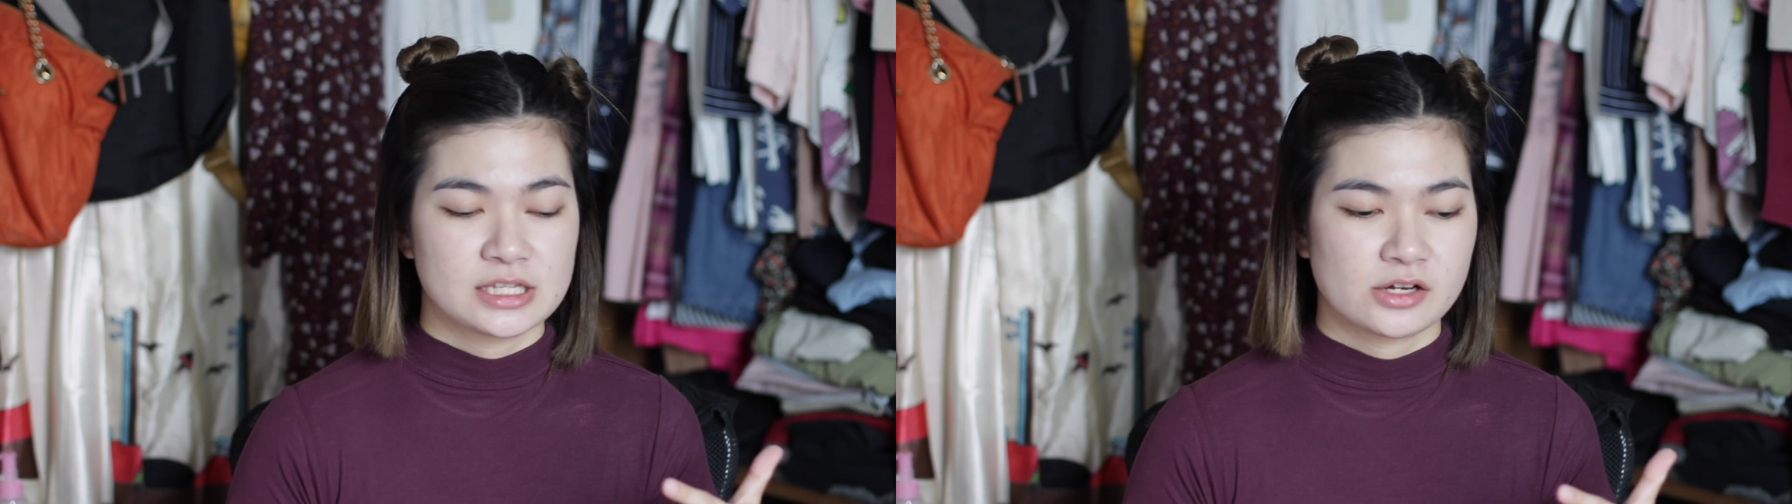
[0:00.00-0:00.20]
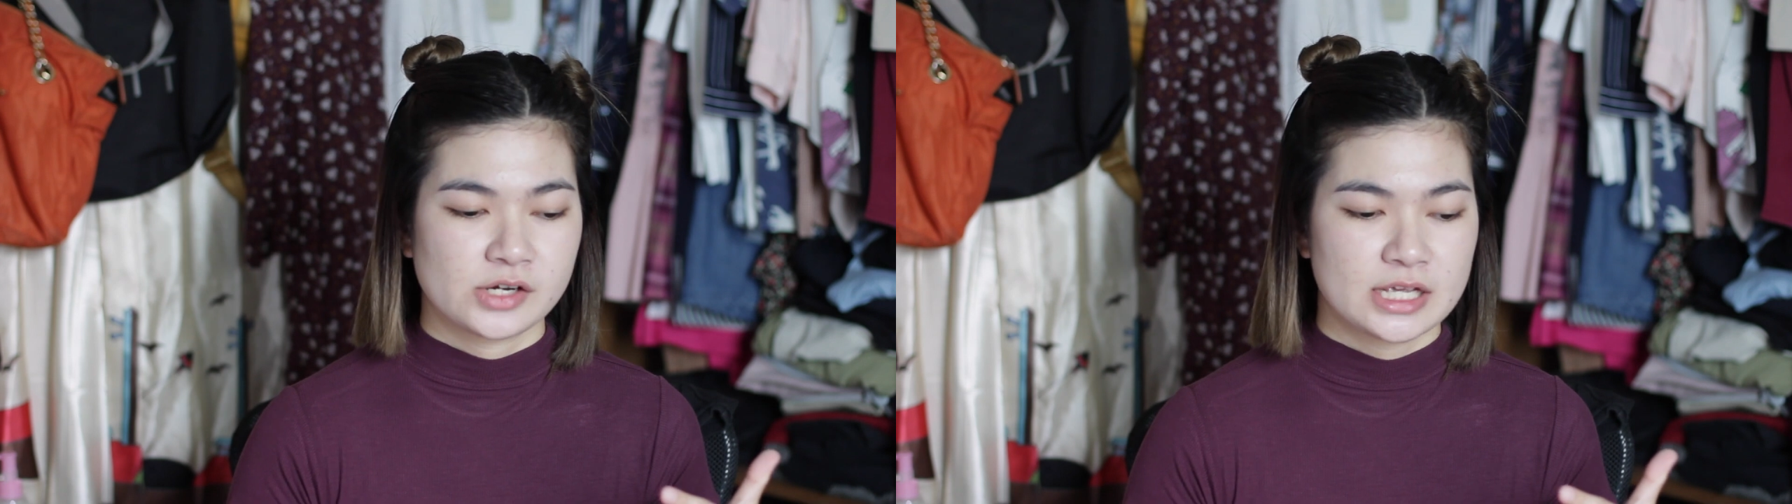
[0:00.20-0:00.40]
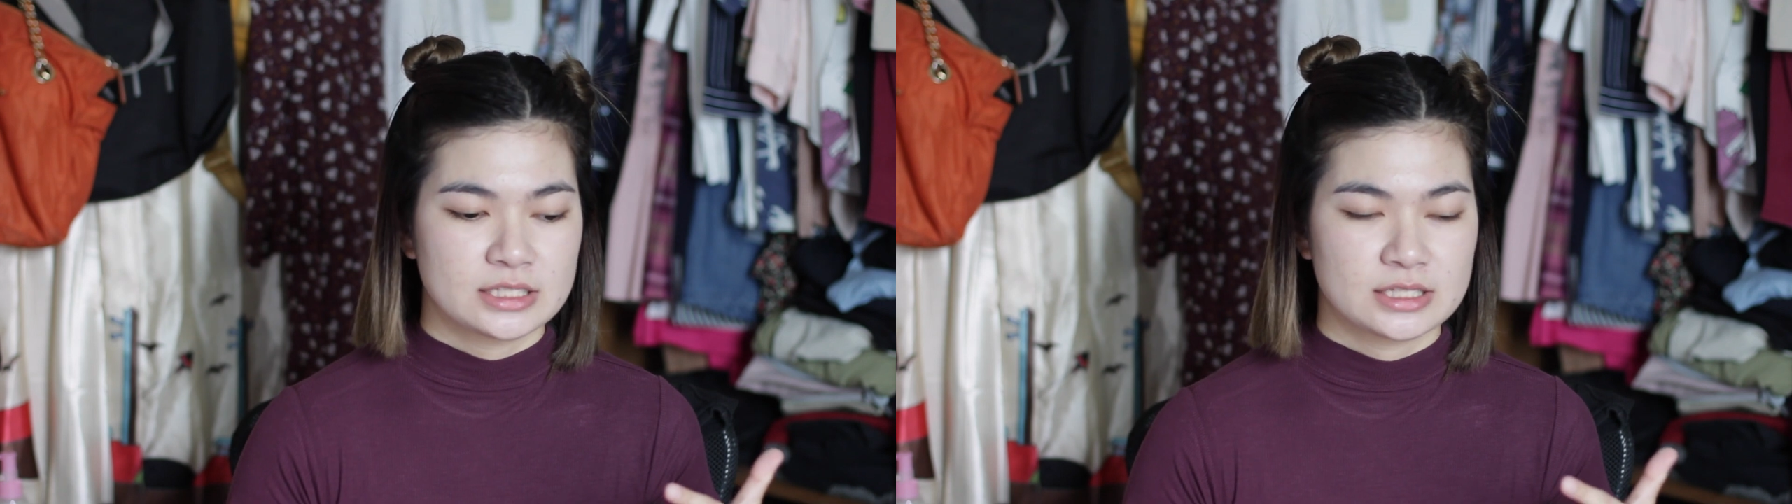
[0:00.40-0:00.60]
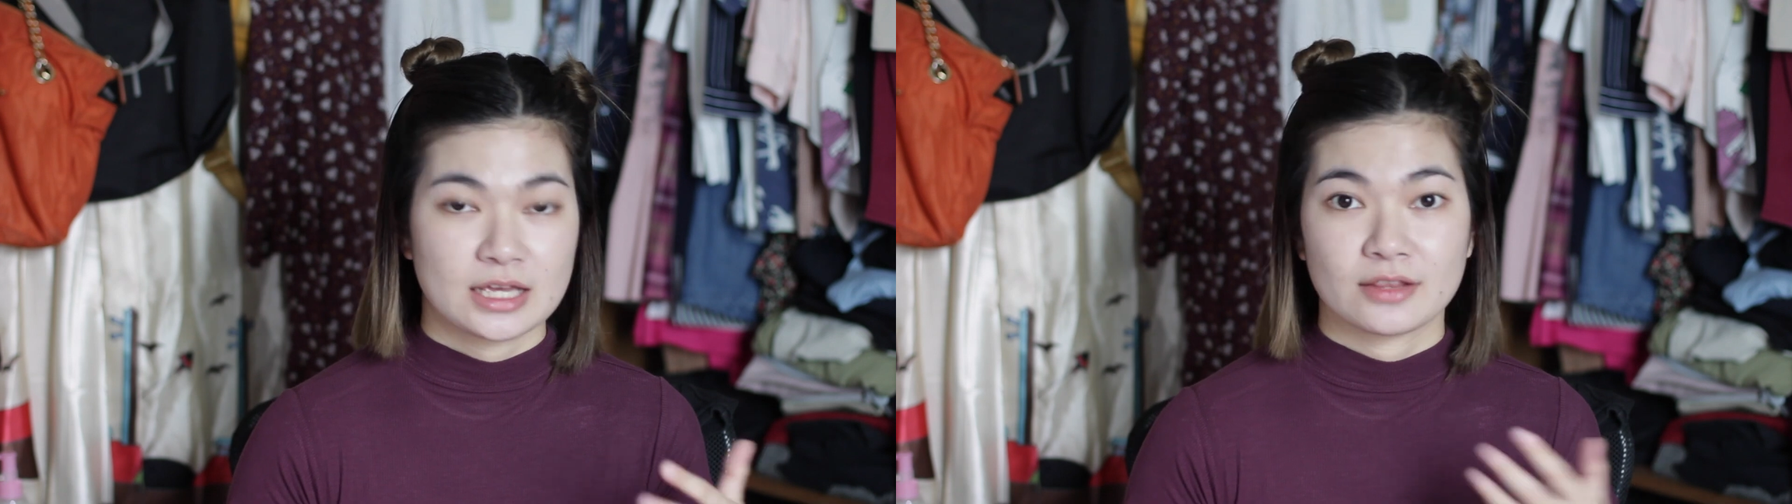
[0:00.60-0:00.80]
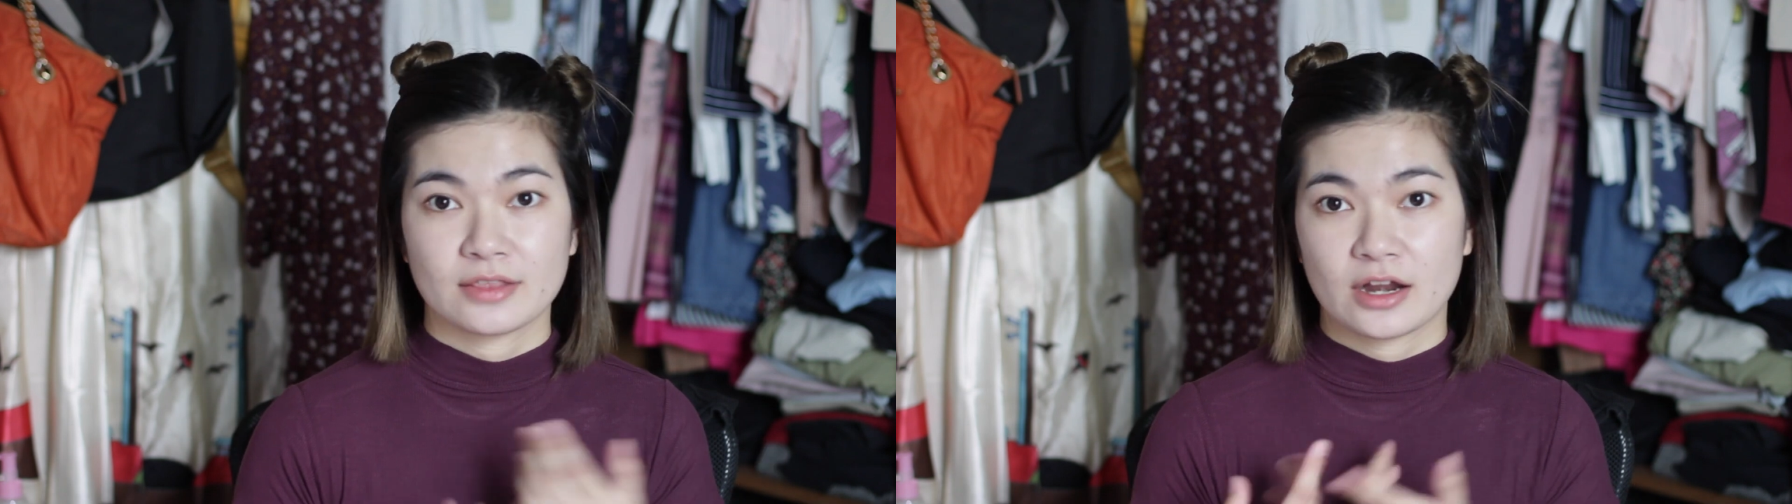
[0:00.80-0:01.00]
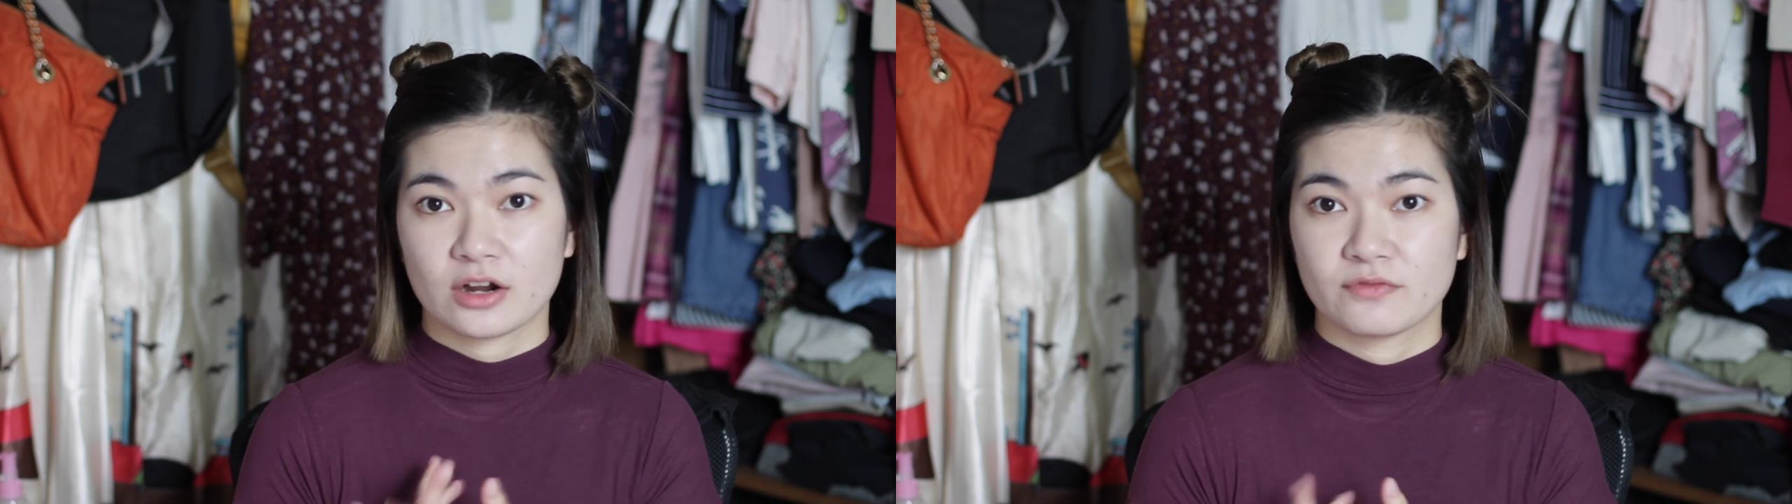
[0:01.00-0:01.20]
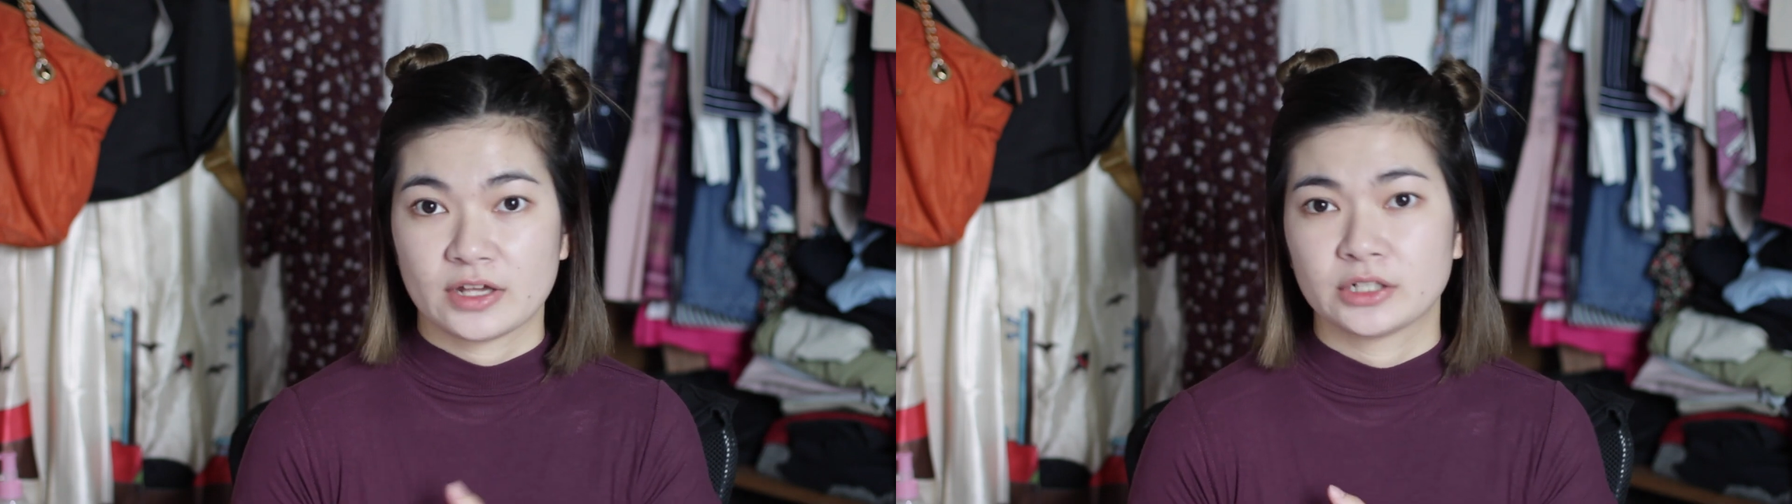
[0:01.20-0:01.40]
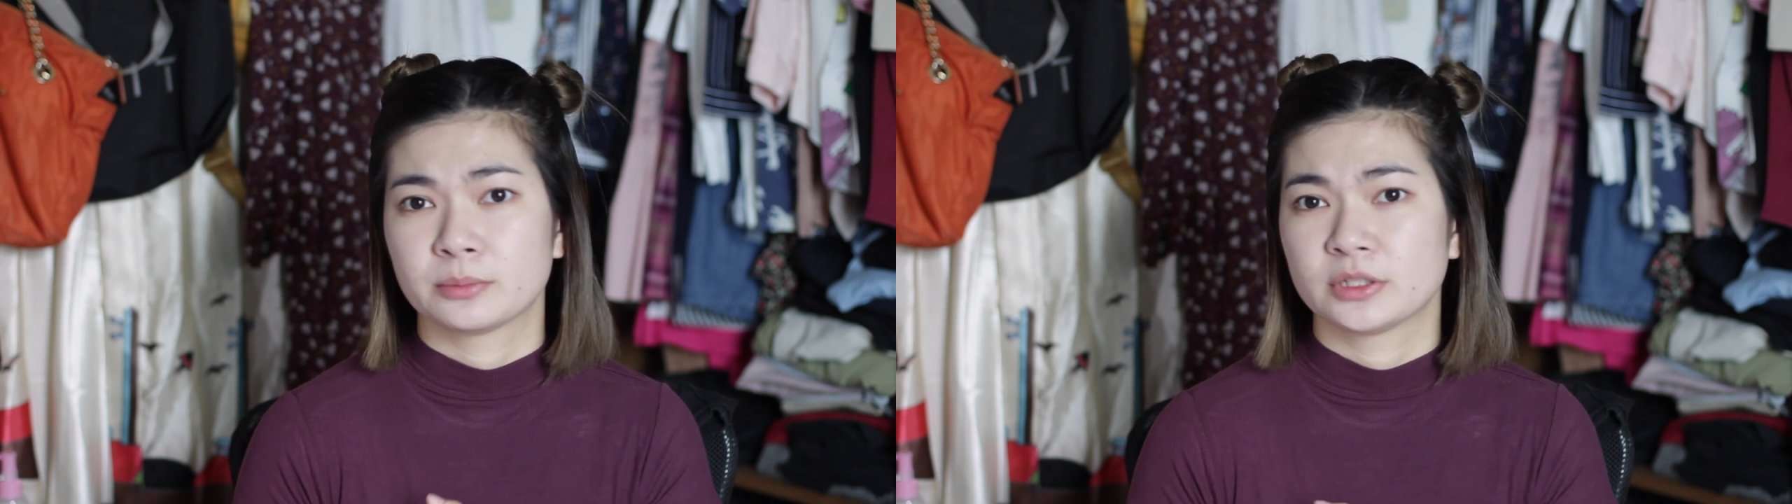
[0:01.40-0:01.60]
series. They're
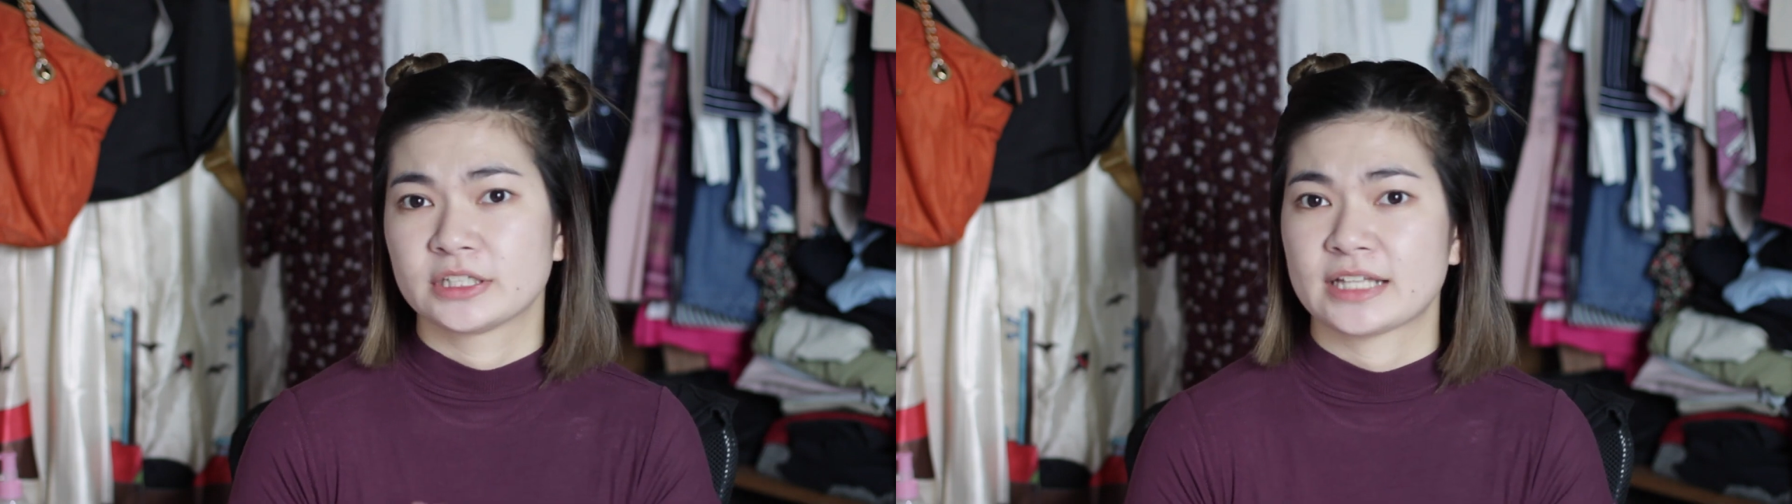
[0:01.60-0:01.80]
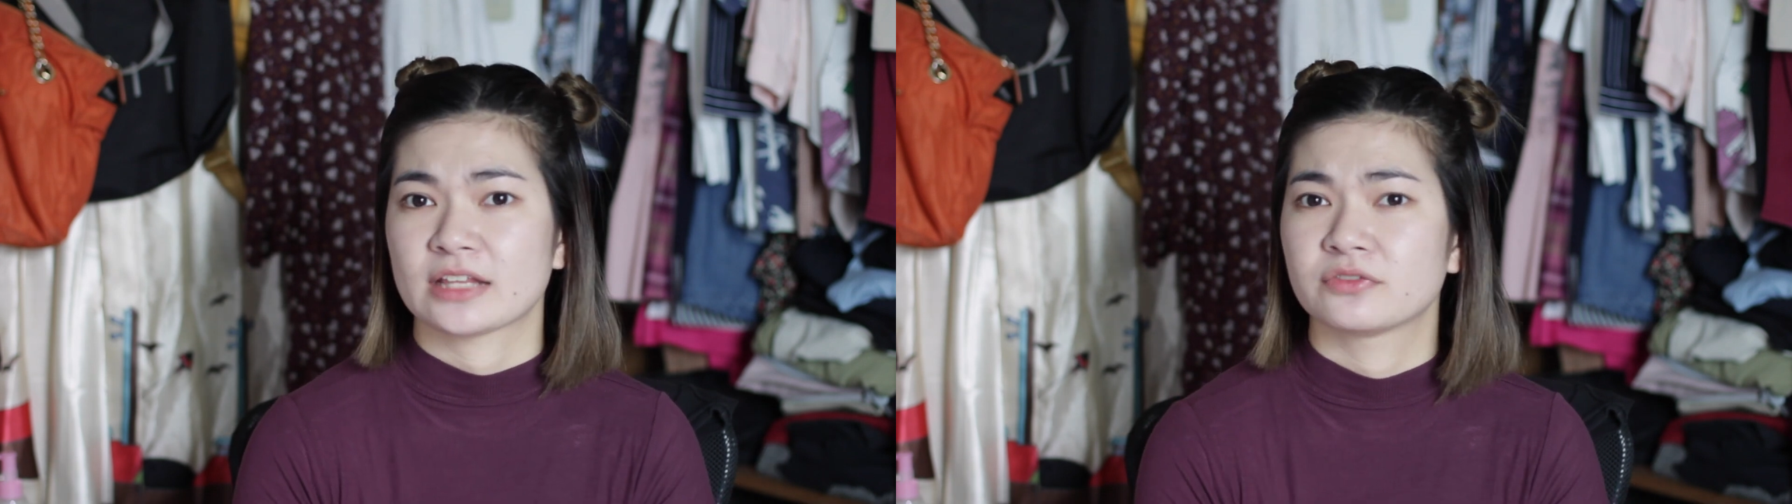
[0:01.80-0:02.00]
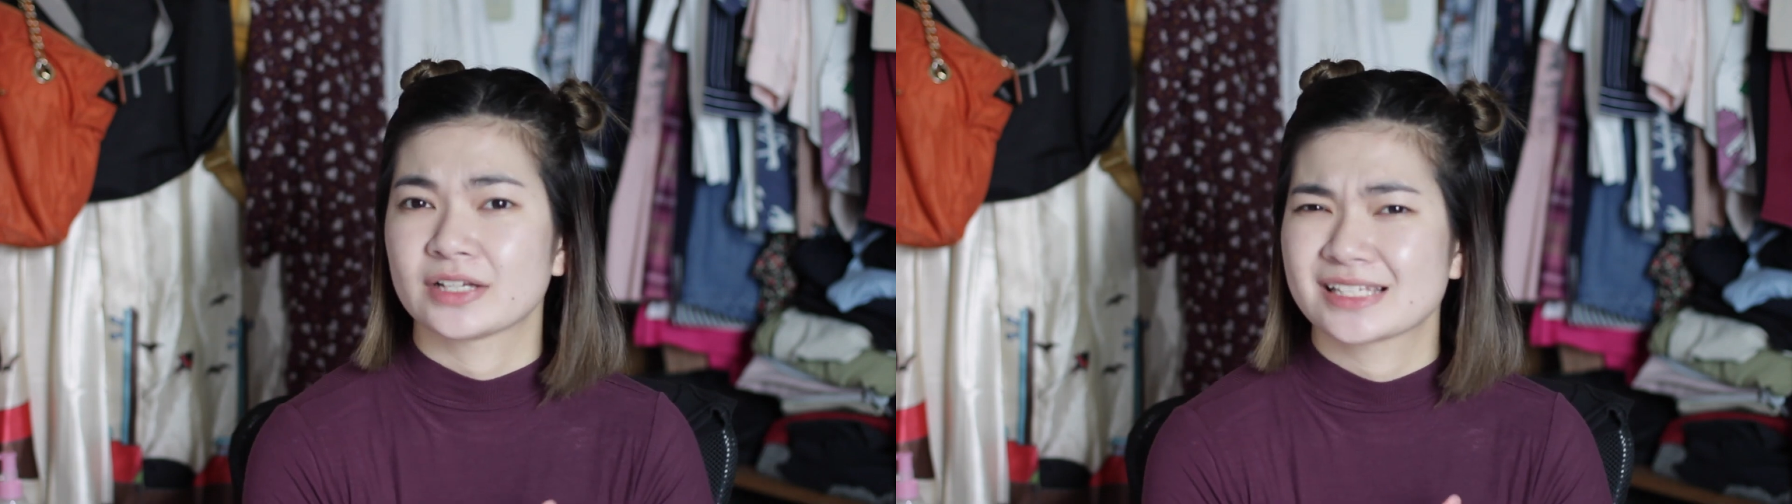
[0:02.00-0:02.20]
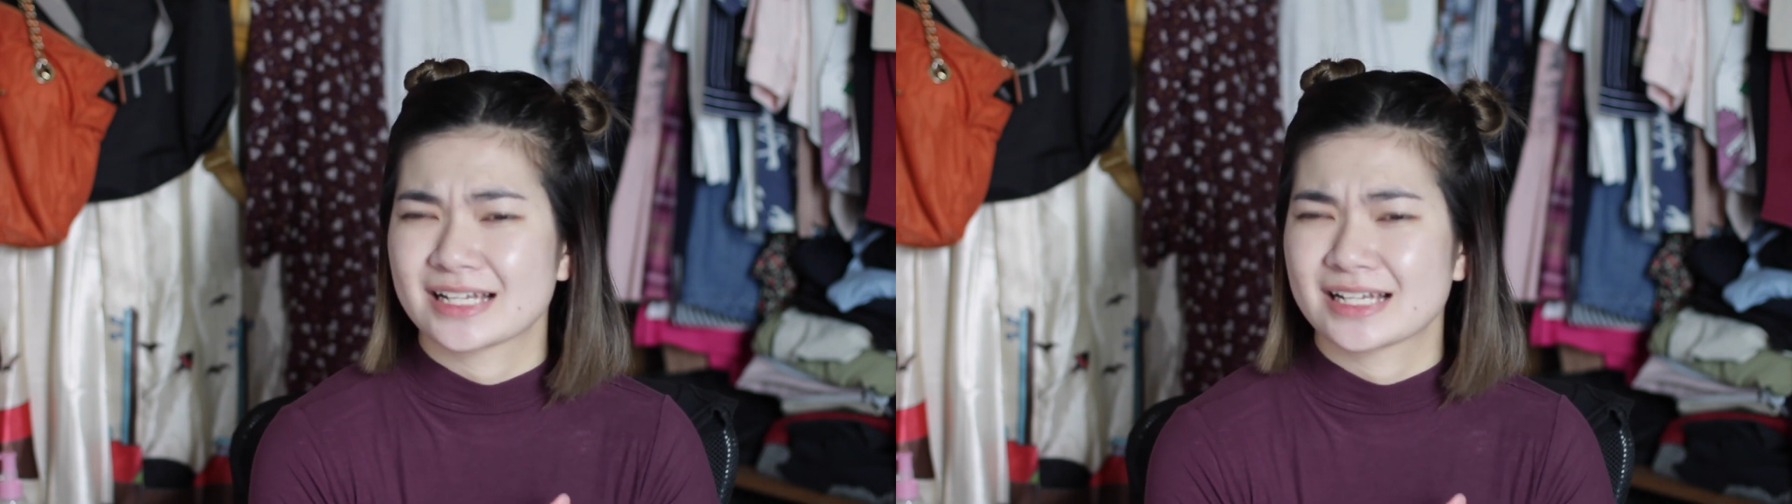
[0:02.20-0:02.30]
available on Netflix